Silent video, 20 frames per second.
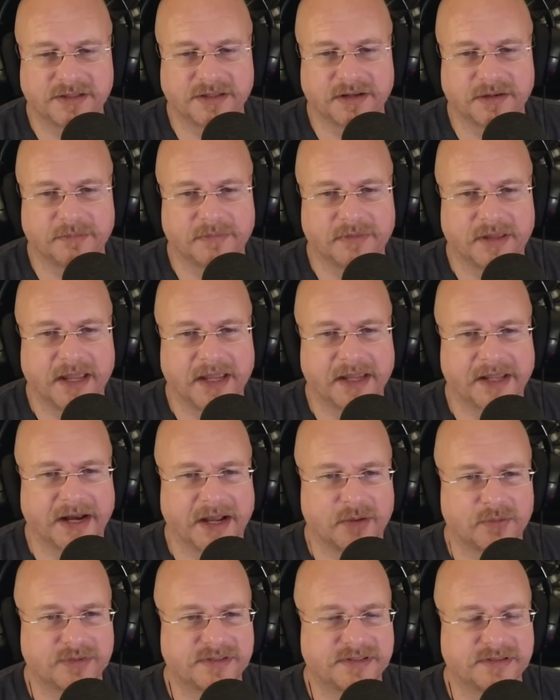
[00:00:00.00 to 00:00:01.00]
and they're hanging
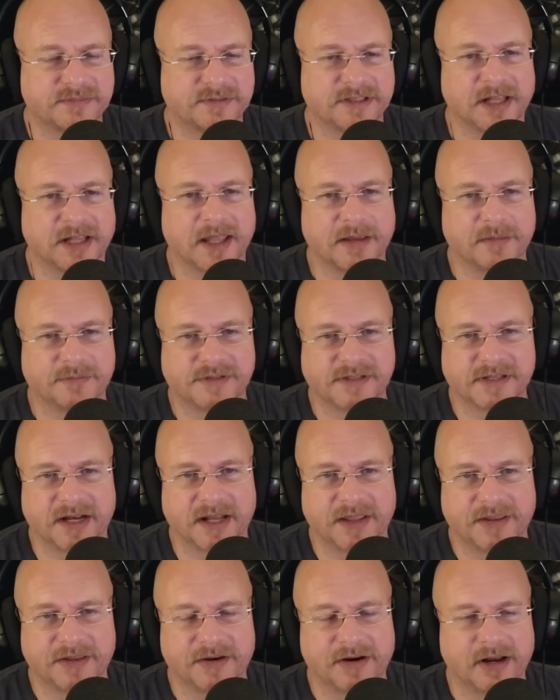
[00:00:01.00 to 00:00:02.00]
out with some celebs, and
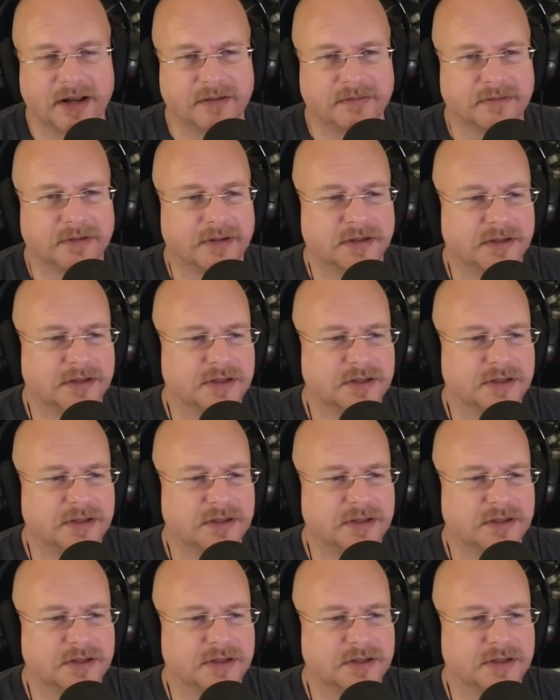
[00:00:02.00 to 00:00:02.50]
on, they're on